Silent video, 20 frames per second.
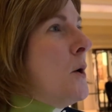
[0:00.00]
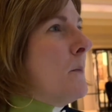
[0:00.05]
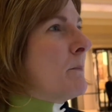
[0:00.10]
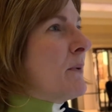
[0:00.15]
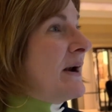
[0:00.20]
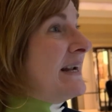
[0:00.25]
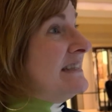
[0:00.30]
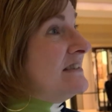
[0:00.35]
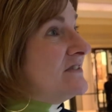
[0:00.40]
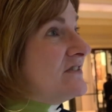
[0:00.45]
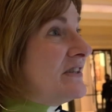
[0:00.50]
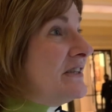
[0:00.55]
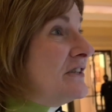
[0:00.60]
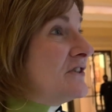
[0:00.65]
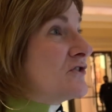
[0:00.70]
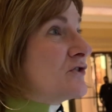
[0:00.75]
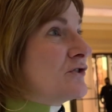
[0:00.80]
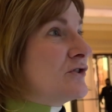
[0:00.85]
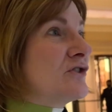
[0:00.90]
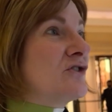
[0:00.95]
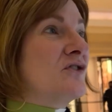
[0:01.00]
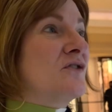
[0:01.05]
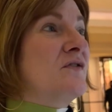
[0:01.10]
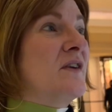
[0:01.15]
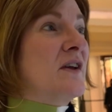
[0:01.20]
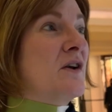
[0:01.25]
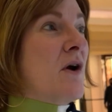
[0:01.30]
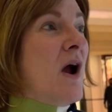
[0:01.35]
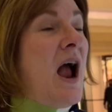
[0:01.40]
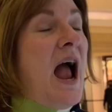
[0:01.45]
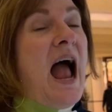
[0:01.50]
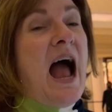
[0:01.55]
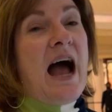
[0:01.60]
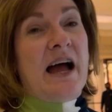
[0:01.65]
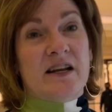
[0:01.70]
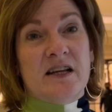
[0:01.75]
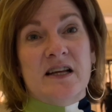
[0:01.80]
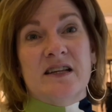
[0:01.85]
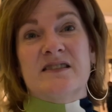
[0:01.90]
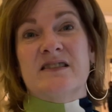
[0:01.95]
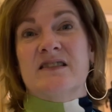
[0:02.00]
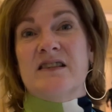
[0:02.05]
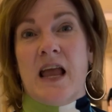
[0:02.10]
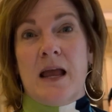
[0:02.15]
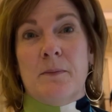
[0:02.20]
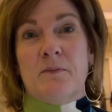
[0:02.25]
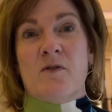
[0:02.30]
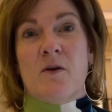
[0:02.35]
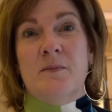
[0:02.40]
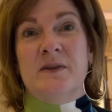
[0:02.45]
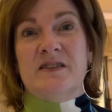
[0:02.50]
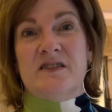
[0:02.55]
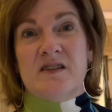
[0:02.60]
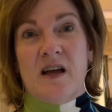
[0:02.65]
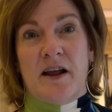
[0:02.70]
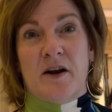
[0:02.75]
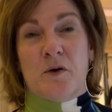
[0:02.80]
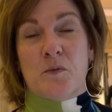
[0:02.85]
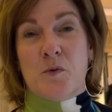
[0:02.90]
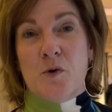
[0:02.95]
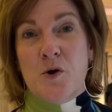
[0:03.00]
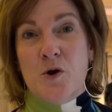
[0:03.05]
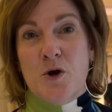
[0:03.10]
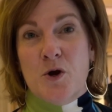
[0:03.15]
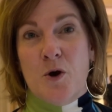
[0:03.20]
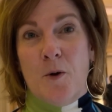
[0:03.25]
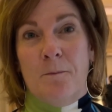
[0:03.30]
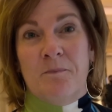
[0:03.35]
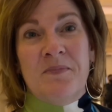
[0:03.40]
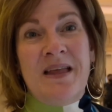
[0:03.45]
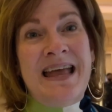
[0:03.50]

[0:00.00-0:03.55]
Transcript: brain teasers to figure out how to escape from inside a room.